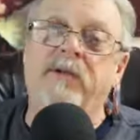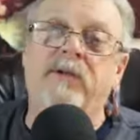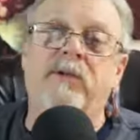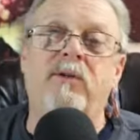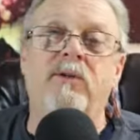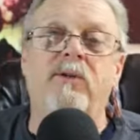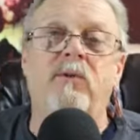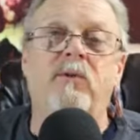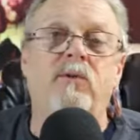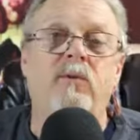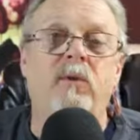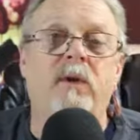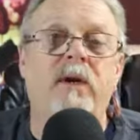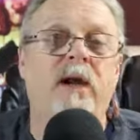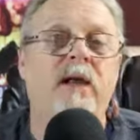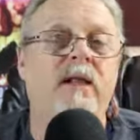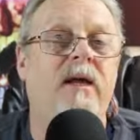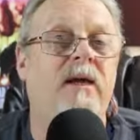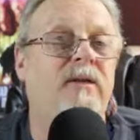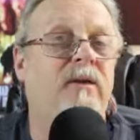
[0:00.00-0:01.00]
us to what
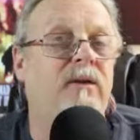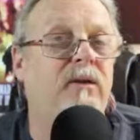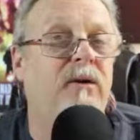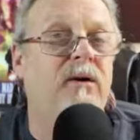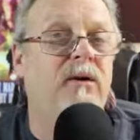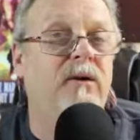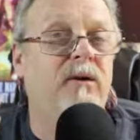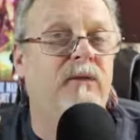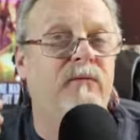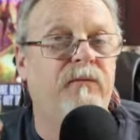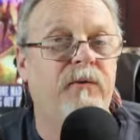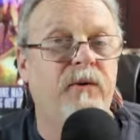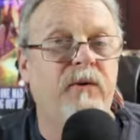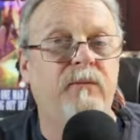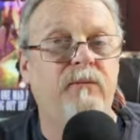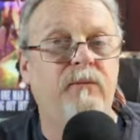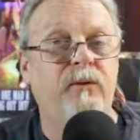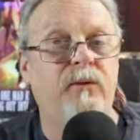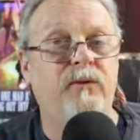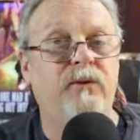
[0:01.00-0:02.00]
I like to call your
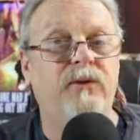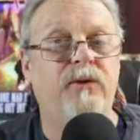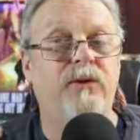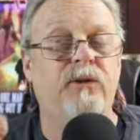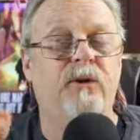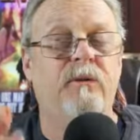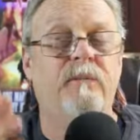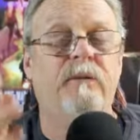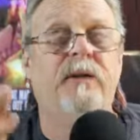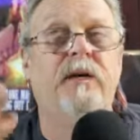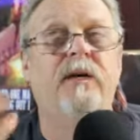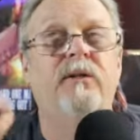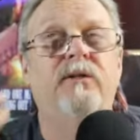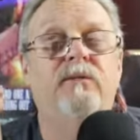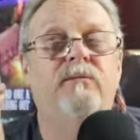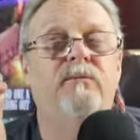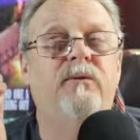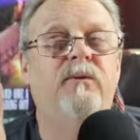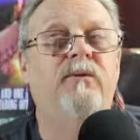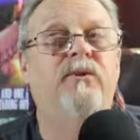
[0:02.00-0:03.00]
film brochure, because
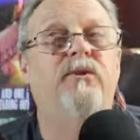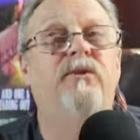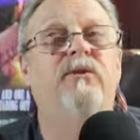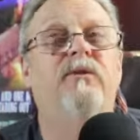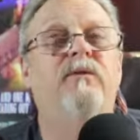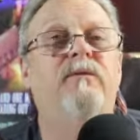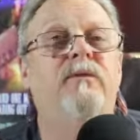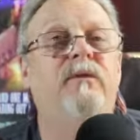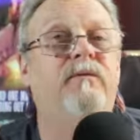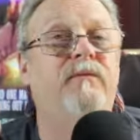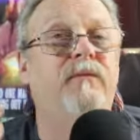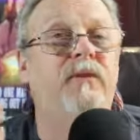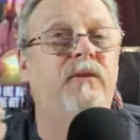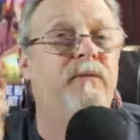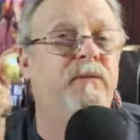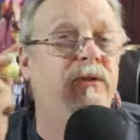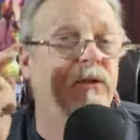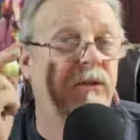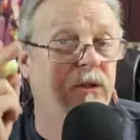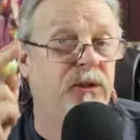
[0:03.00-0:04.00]
the brochure of your
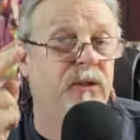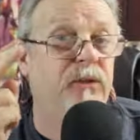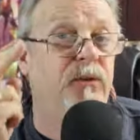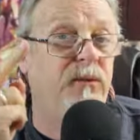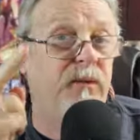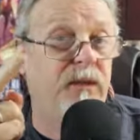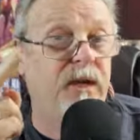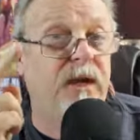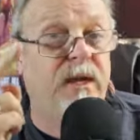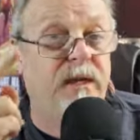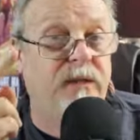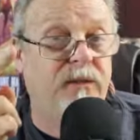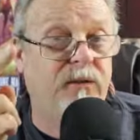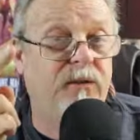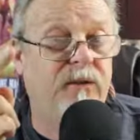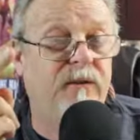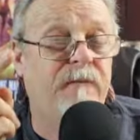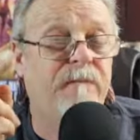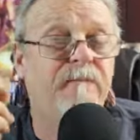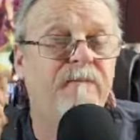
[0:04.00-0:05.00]
film is two
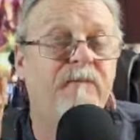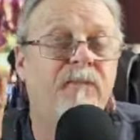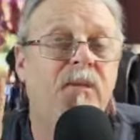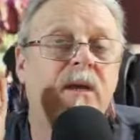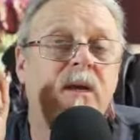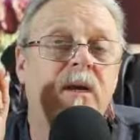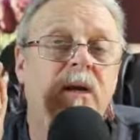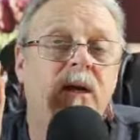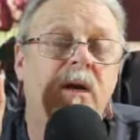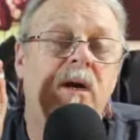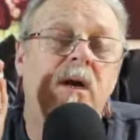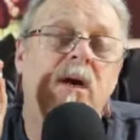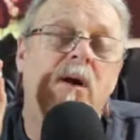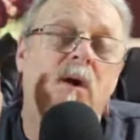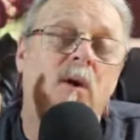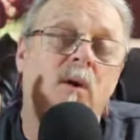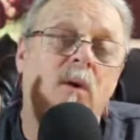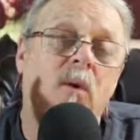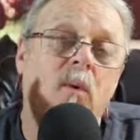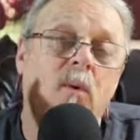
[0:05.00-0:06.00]
things.
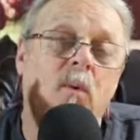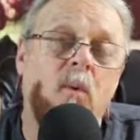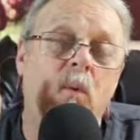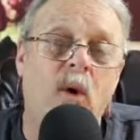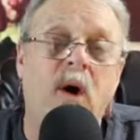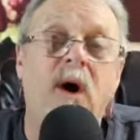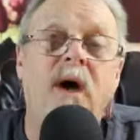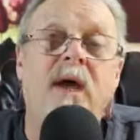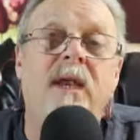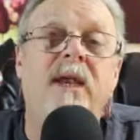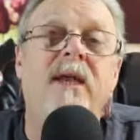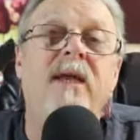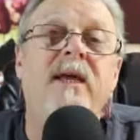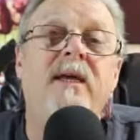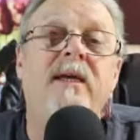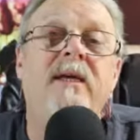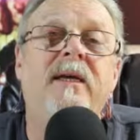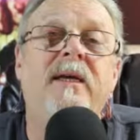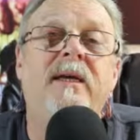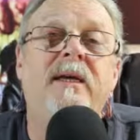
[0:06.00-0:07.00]
One
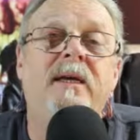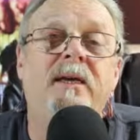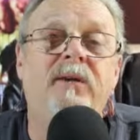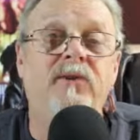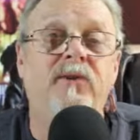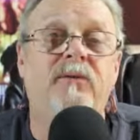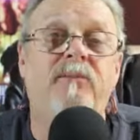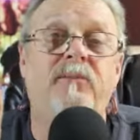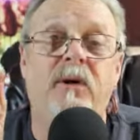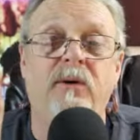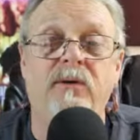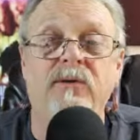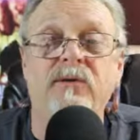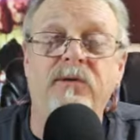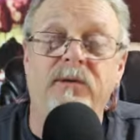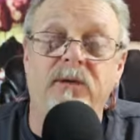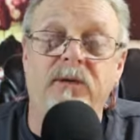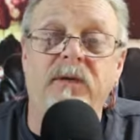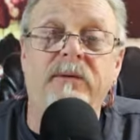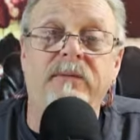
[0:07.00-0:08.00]
is your
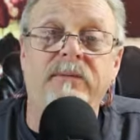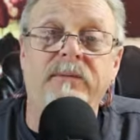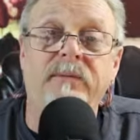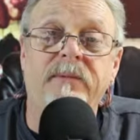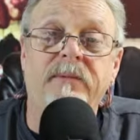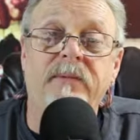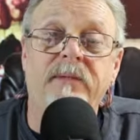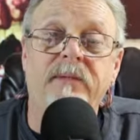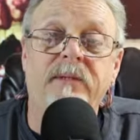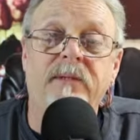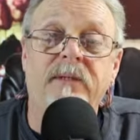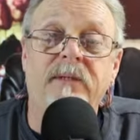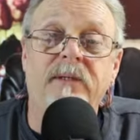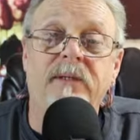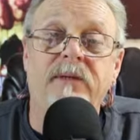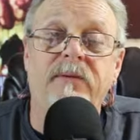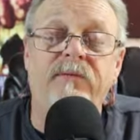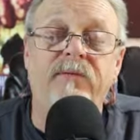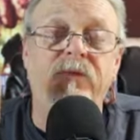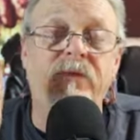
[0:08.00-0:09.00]
poster.
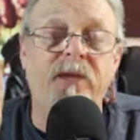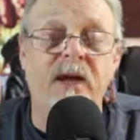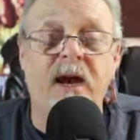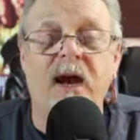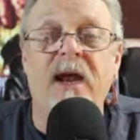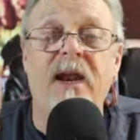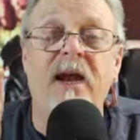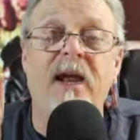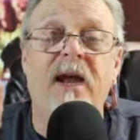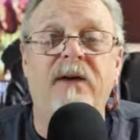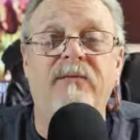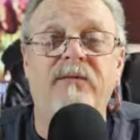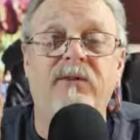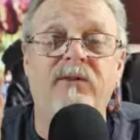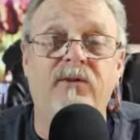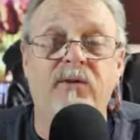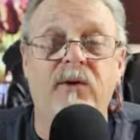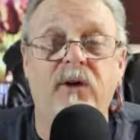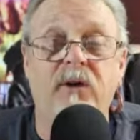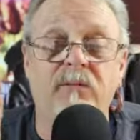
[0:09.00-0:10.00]
You've got to have a
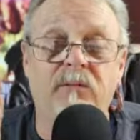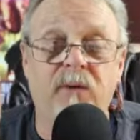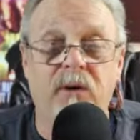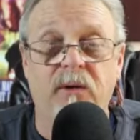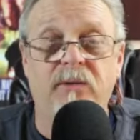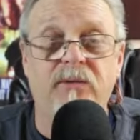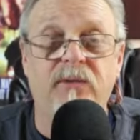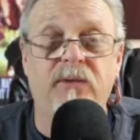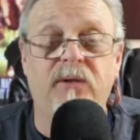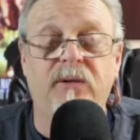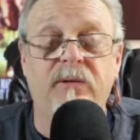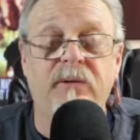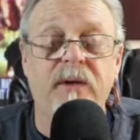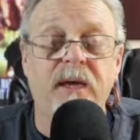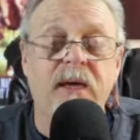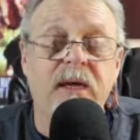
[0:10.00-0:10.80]
strong poster.